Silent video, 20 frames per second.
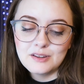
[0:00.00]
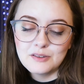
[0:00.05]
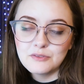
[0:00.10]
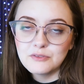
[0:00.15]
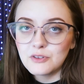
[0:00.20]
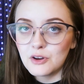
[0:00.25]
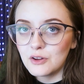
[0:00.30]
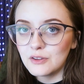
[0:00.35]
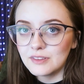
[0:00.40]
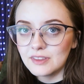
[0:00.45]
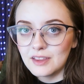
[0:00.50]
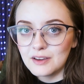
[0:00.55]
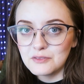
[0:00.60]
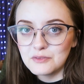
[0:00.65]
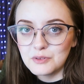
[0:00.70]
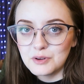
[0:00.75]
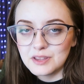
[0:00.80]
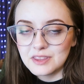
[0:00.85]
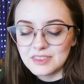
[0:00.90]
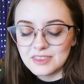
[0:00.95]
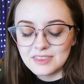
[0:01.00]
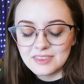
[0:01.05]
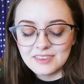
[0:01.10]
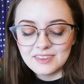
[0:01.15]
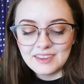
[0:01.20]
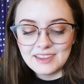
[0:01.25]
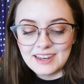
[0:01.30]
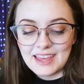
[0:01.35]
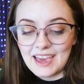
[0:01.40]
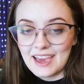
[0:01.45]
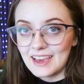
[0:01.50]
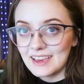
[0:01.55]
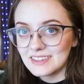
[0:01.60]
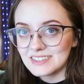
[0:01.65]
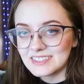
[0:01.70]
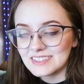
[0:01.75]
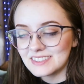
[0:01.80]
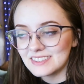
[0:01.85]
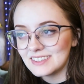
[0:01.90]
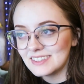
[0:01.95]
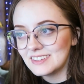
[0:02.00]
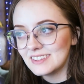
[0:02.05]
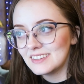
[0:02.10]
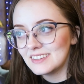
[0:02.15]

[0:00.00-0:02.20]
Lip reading: to fall in love with an ass.